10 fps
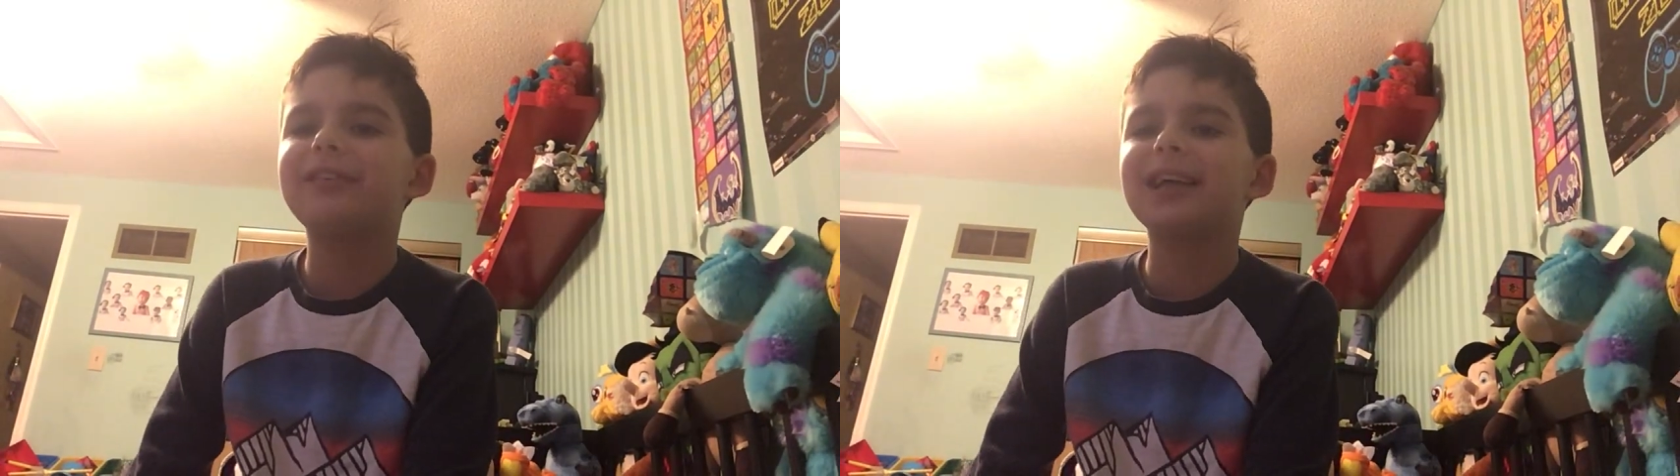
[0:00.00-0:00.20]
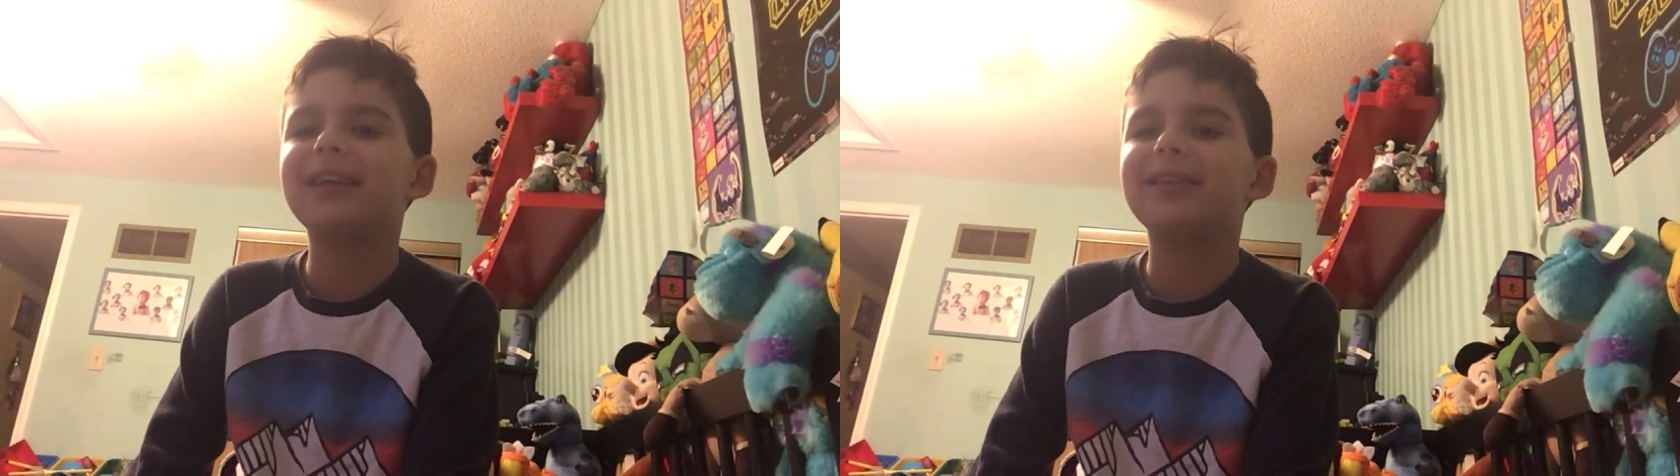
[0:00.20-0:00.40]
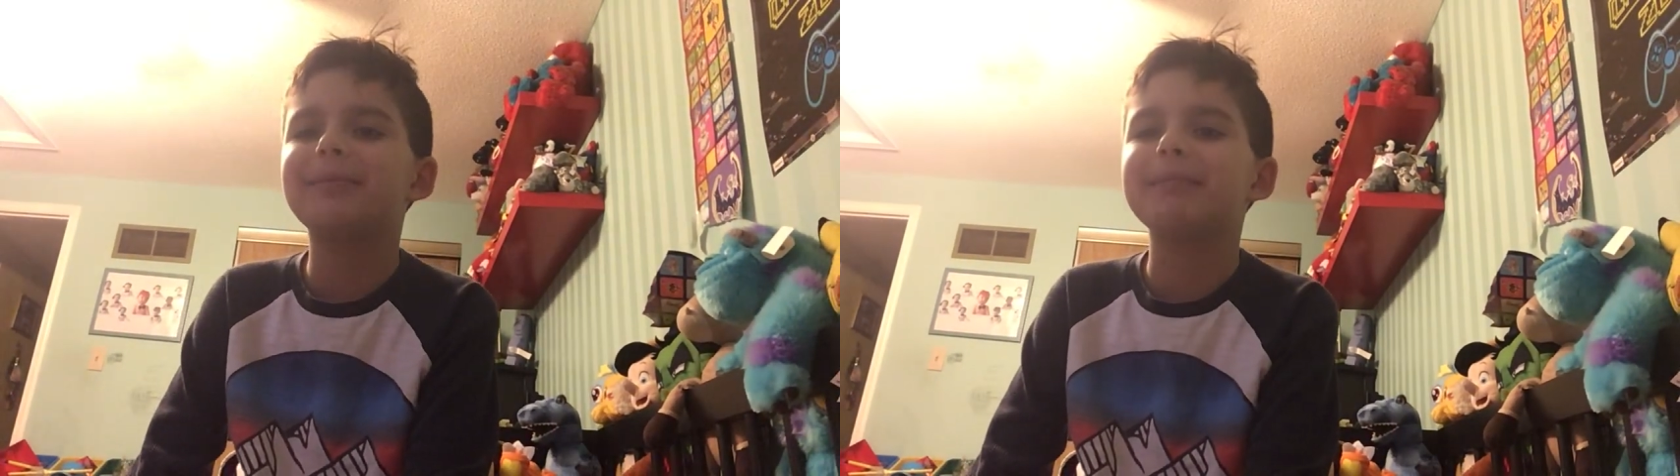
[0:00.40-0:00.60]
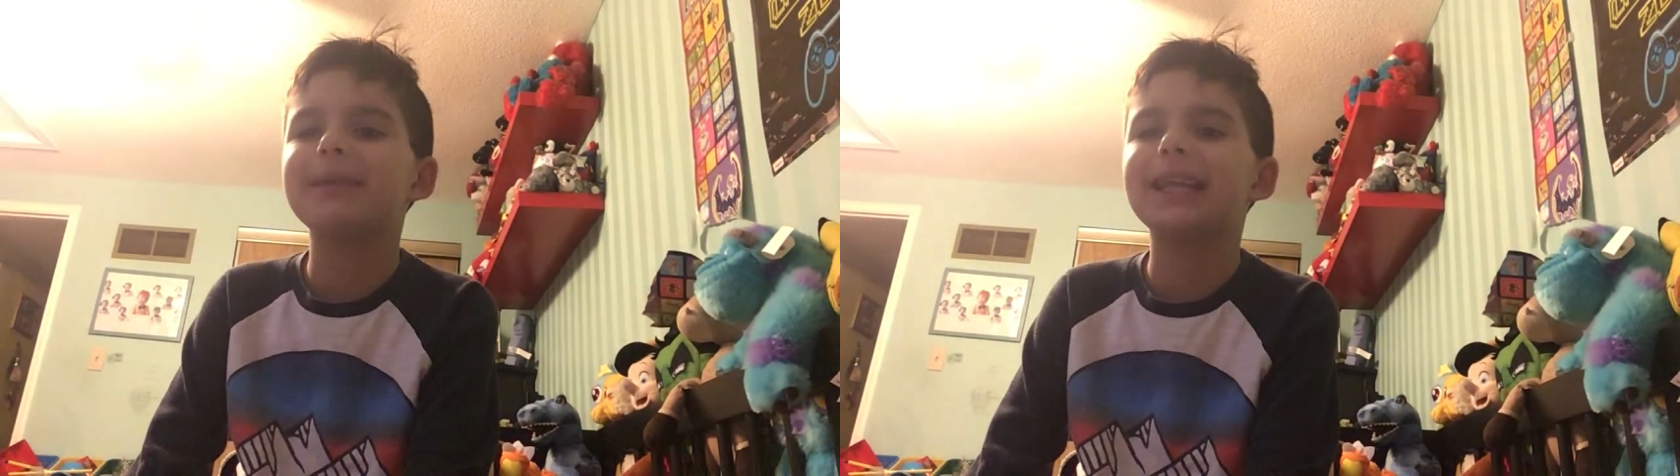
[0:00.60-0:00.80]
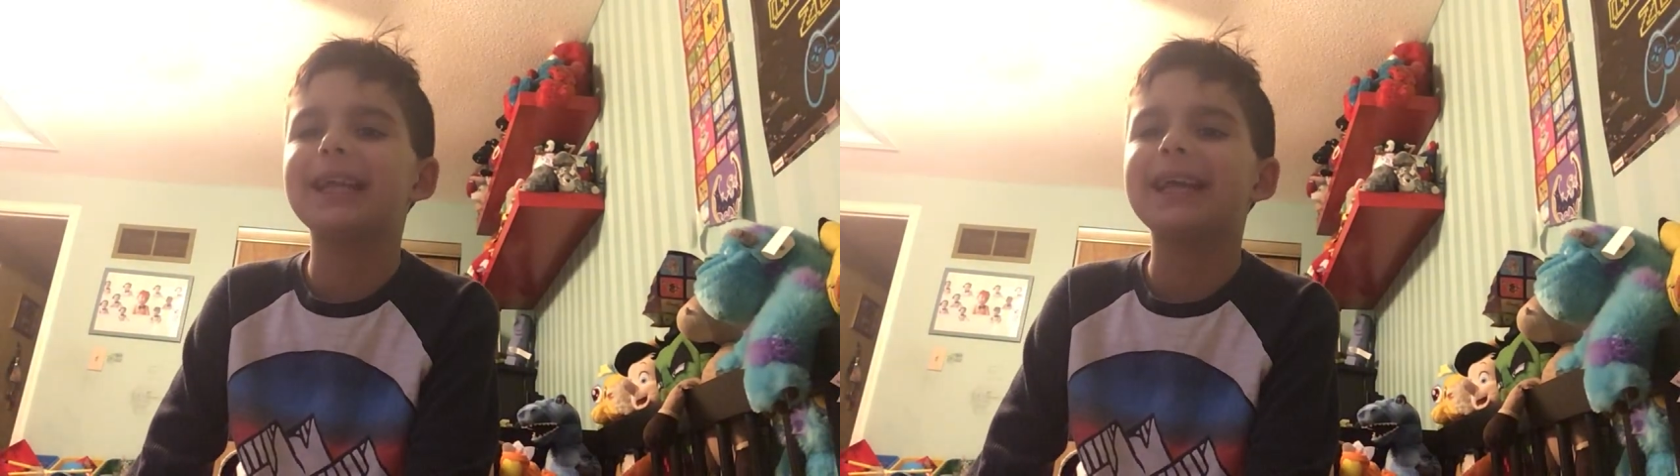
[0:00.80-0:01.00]
6
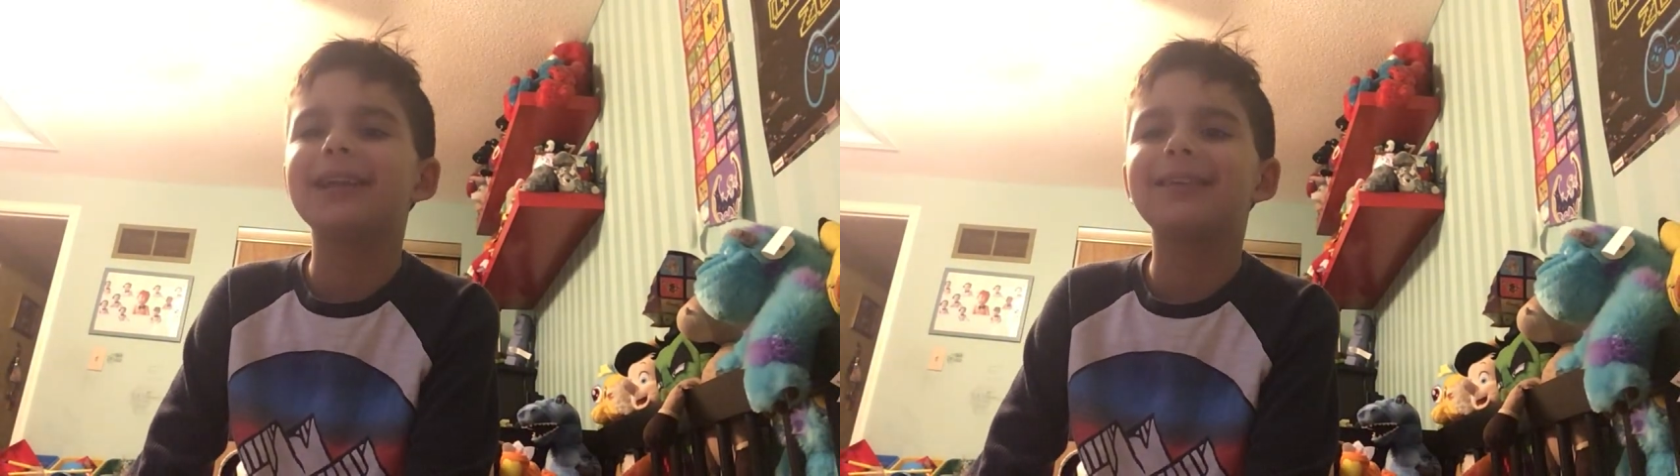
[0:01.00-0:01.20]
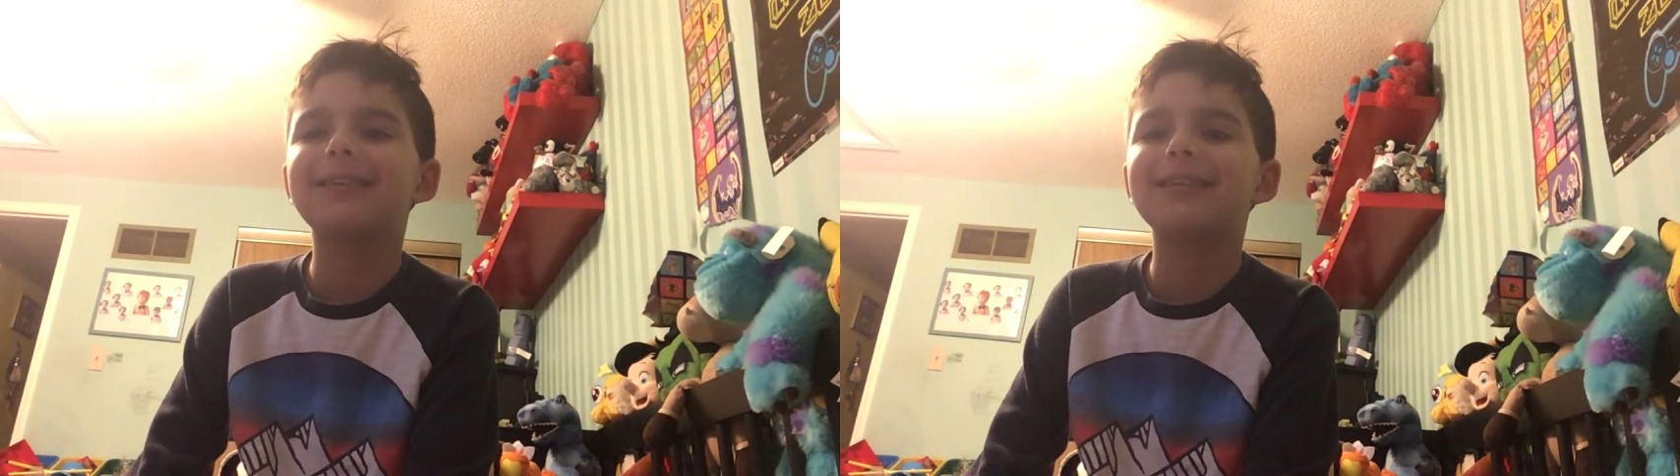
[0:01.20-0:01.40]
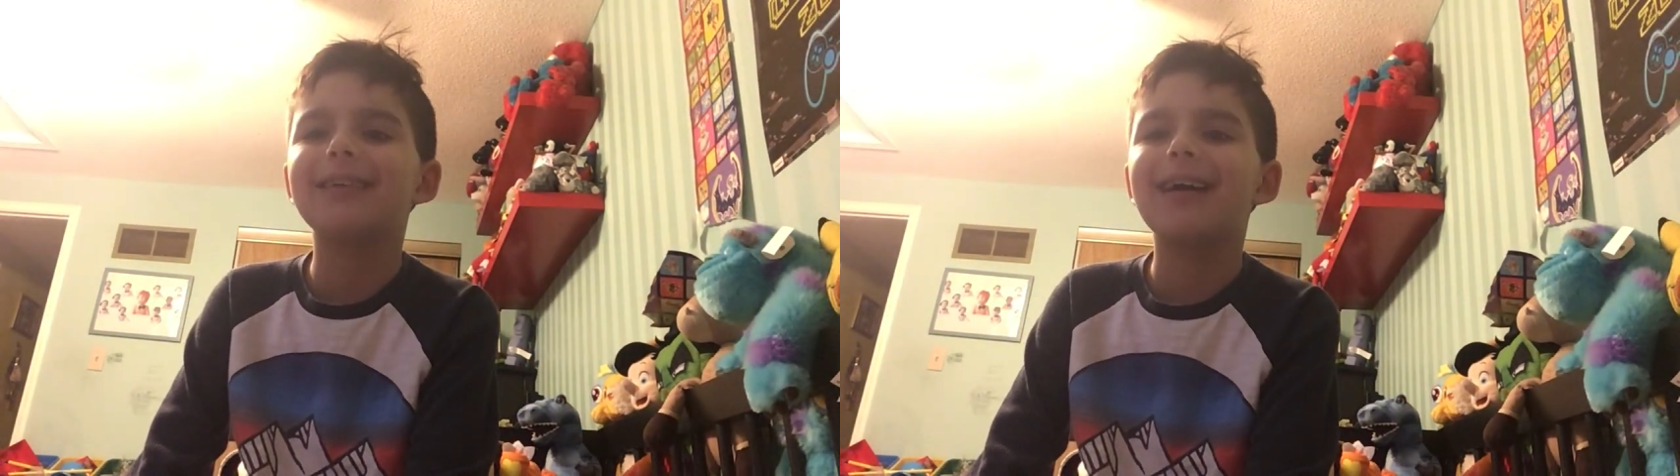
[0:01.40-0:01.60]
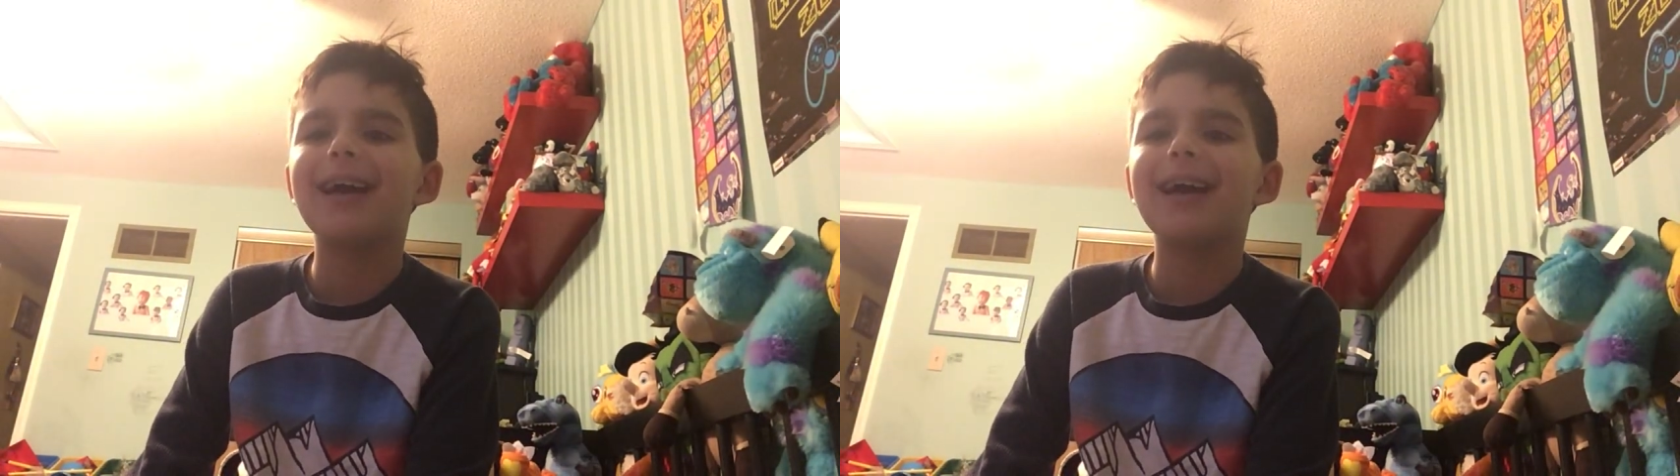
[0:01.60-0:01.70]
minutes.